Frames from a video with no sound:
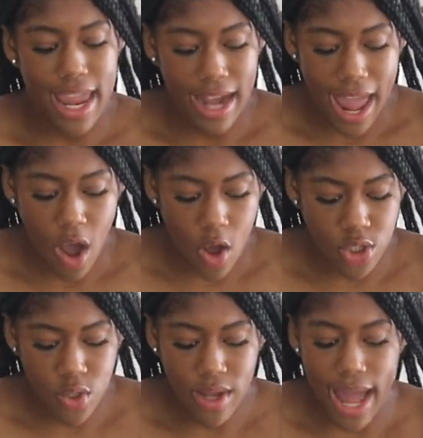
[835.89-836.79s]
And I
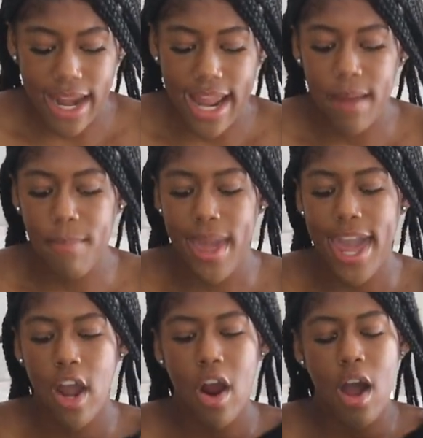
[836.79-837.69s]
also got a
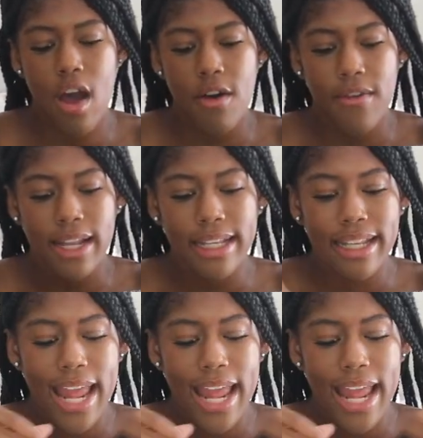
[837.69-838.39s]
pair of